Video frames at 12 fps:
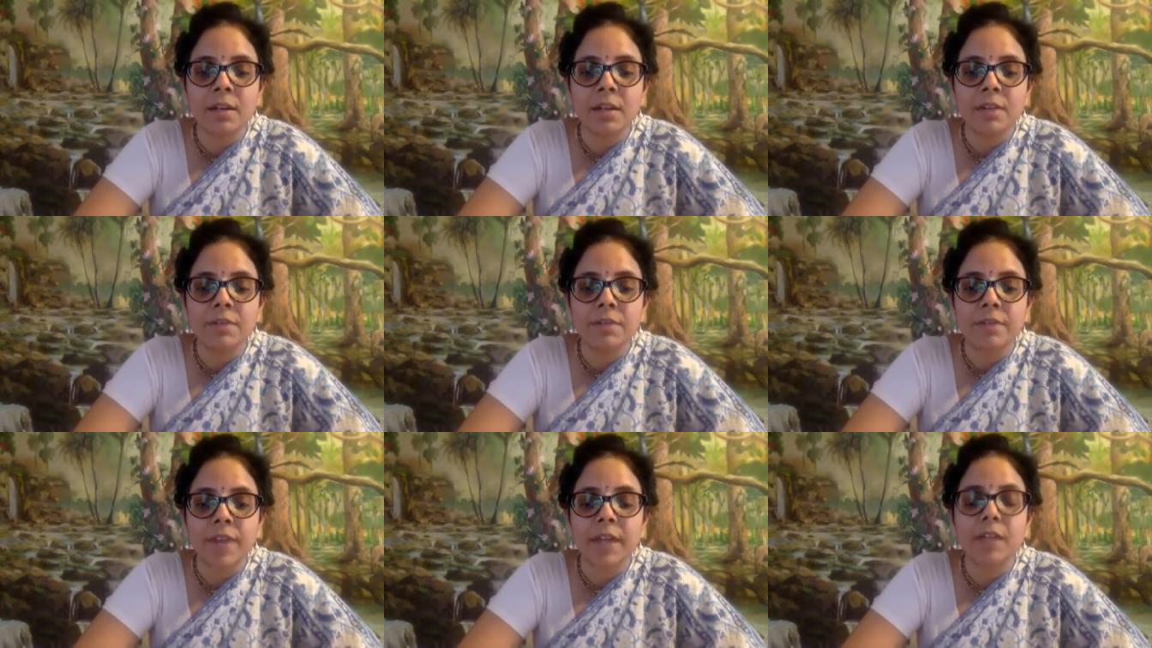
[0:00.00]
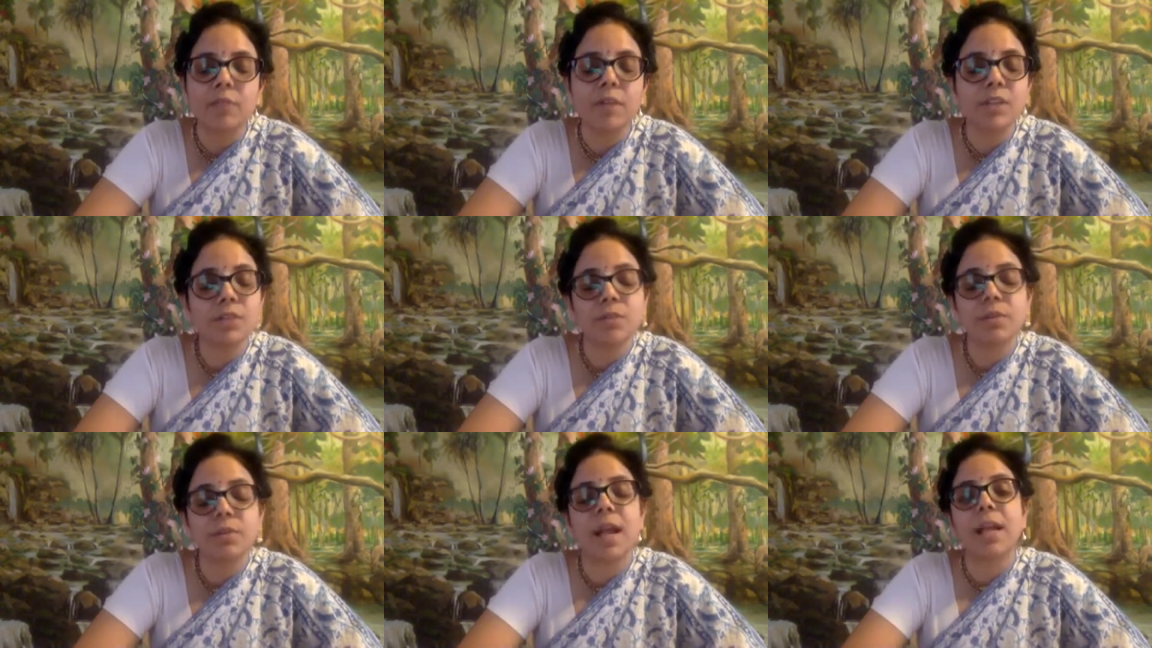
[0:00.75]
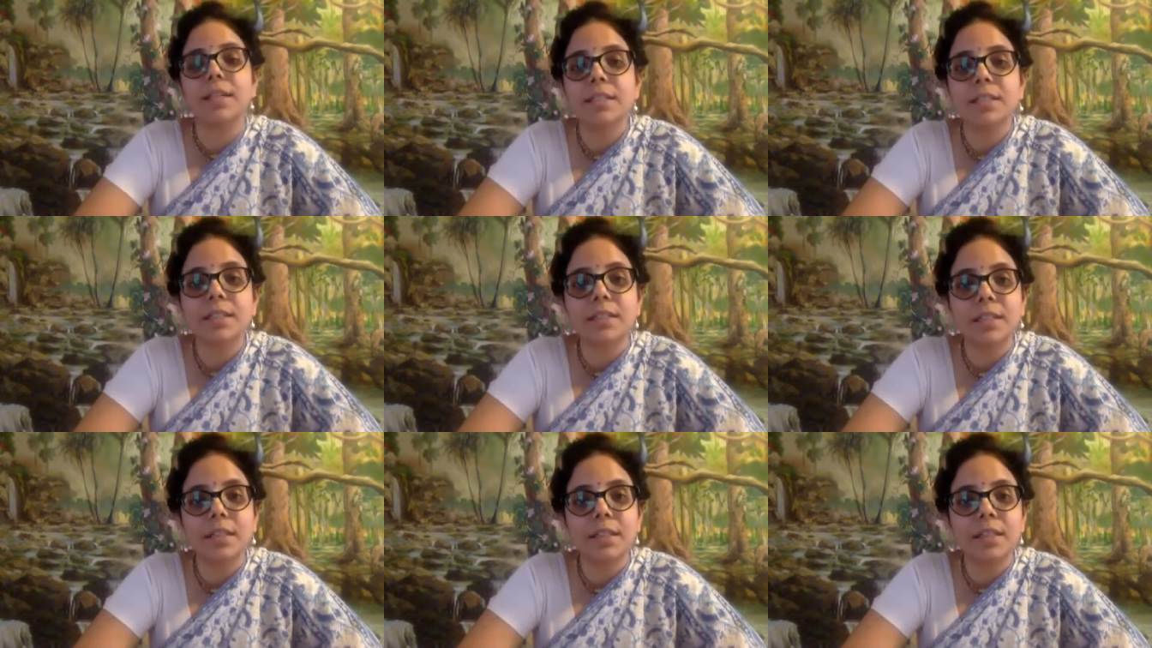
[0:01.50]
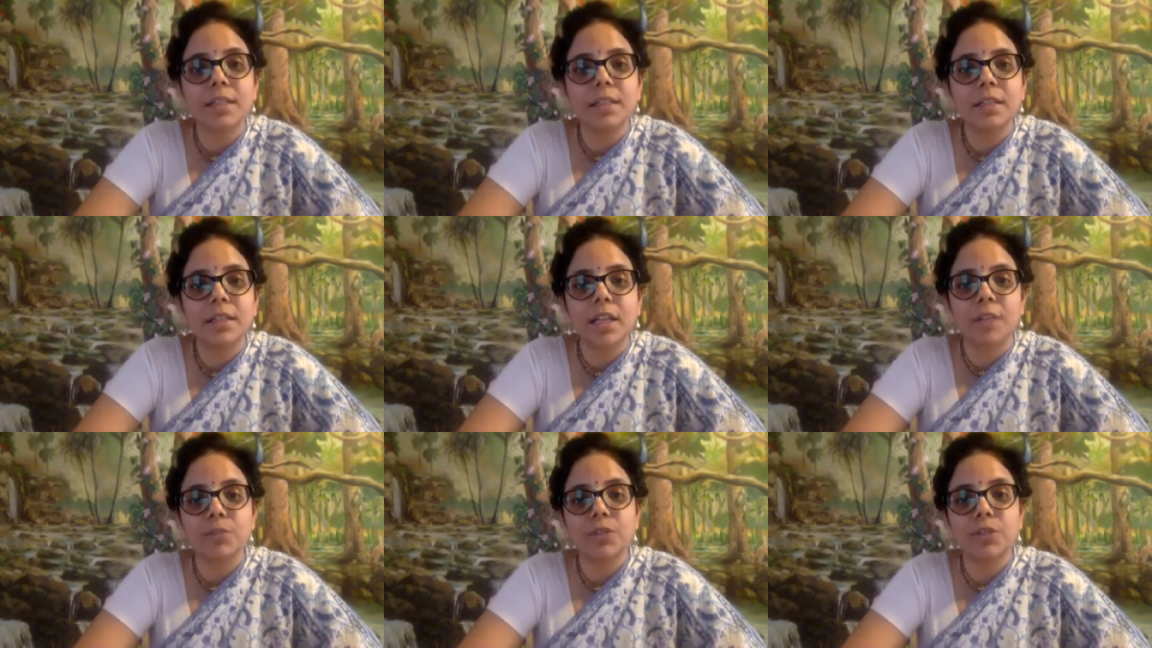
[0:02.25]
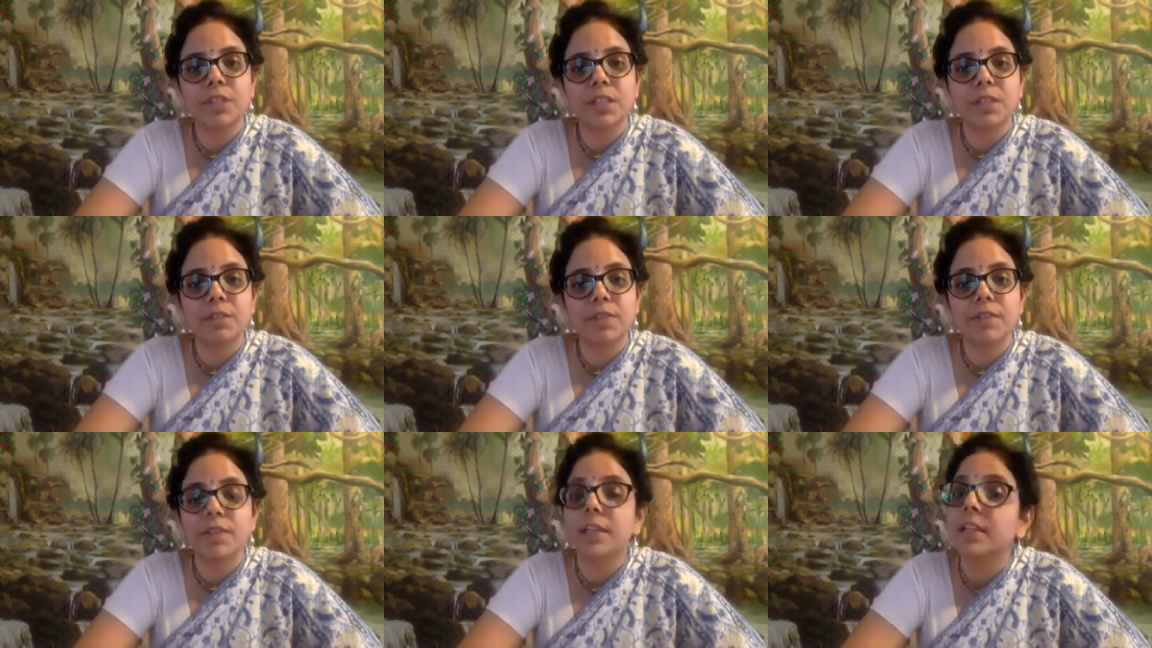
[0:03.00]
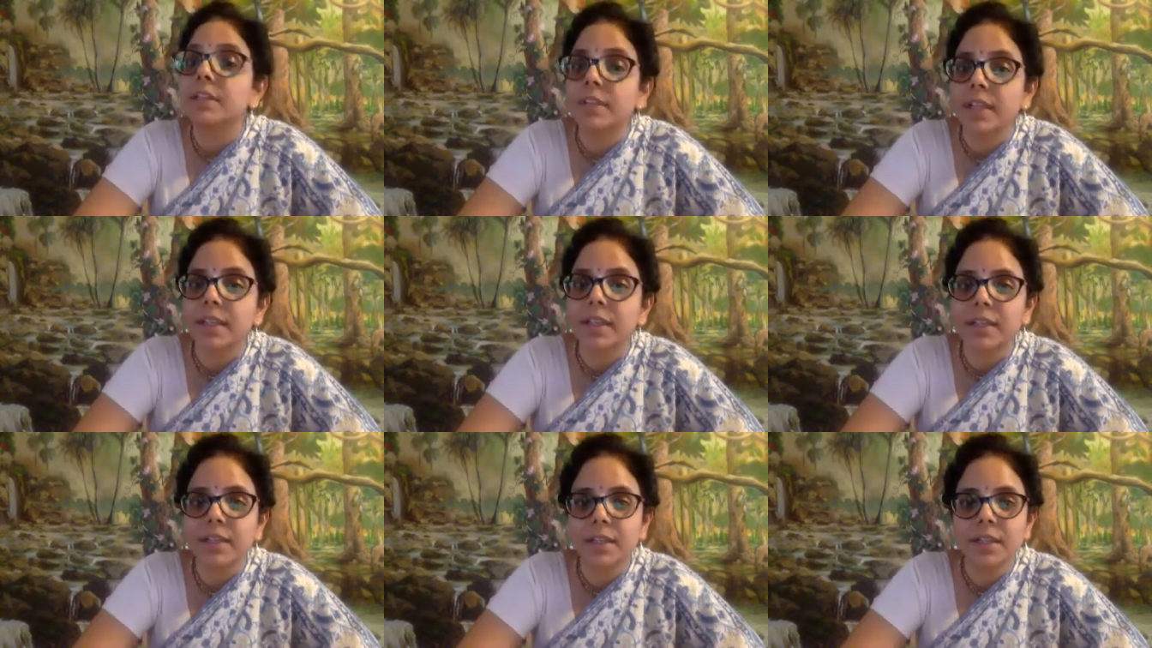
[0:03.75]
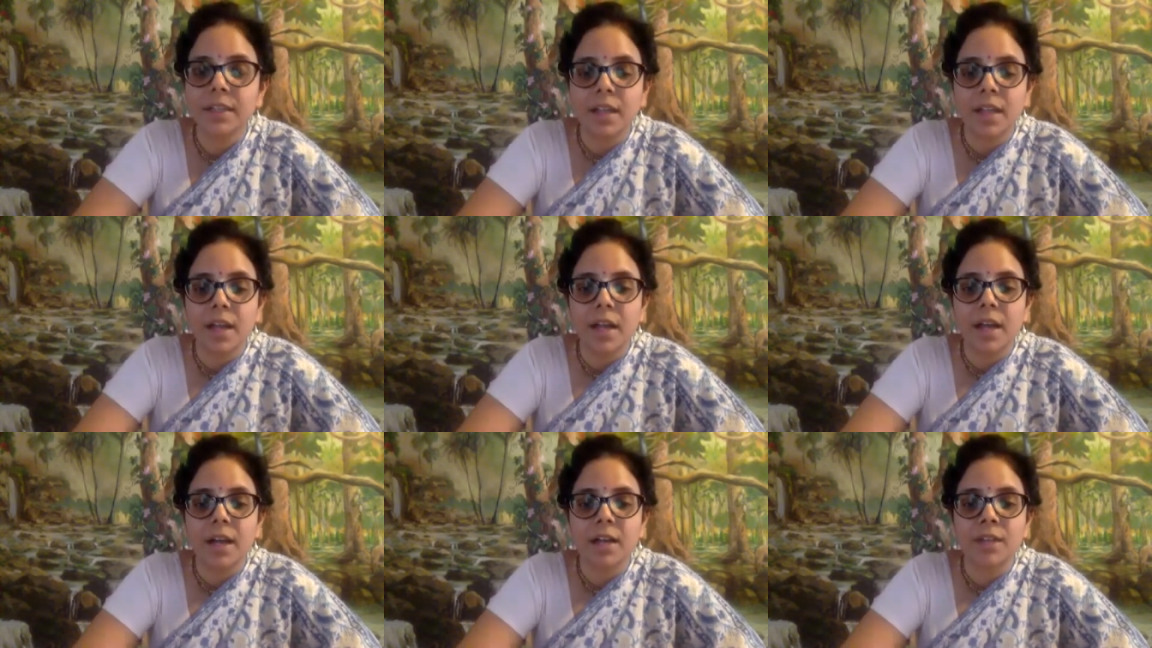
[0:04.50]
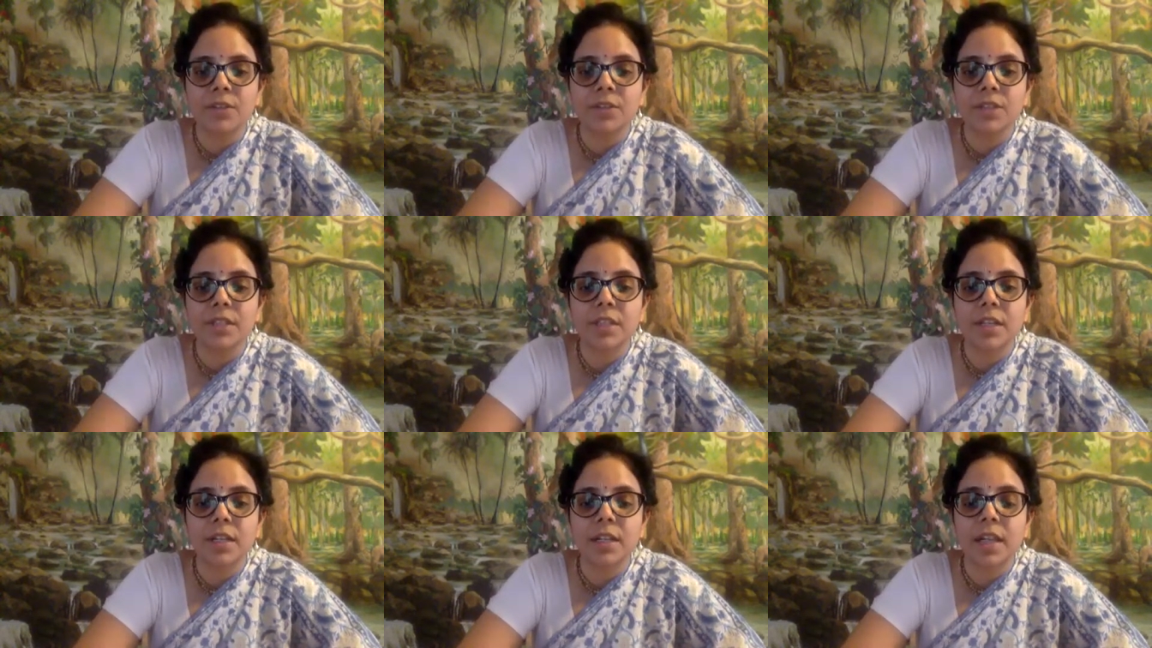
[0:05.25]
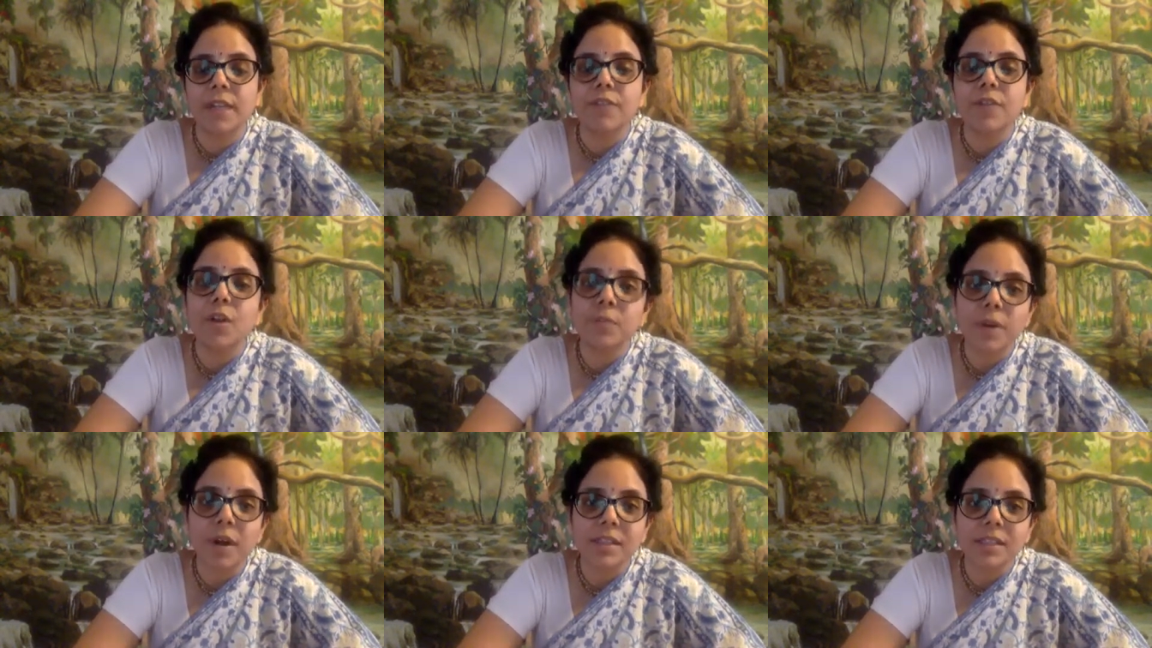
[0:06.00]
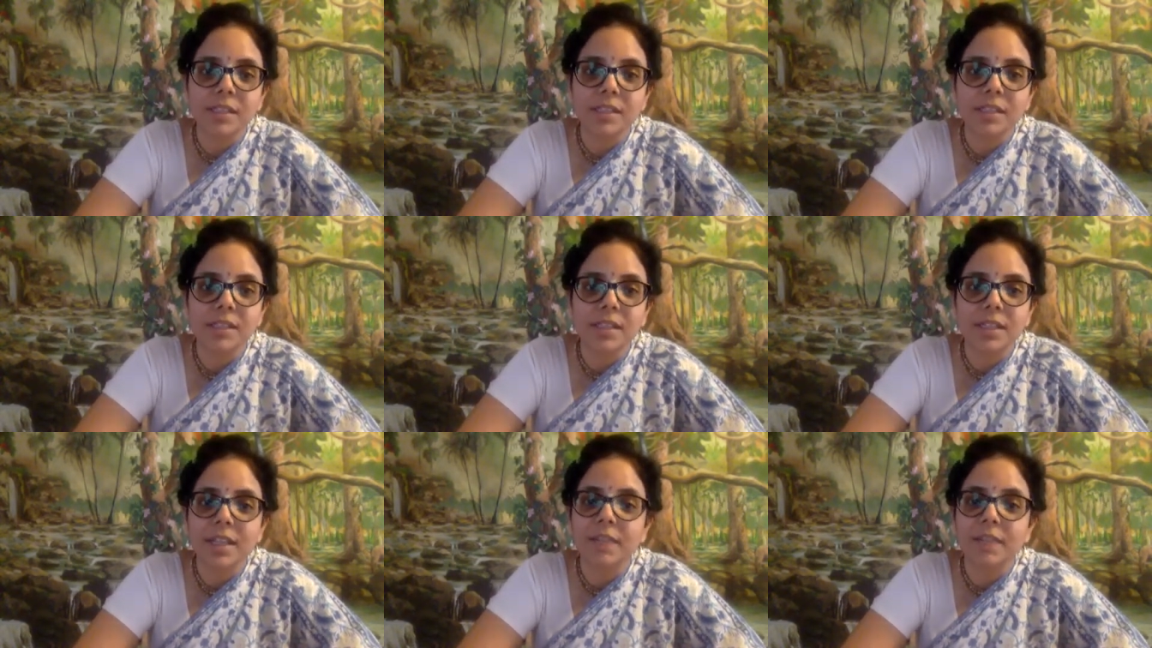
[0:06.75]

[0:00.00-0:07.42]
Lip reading: finding one's own identity in the community where we are living. So it's a lifelong process. It never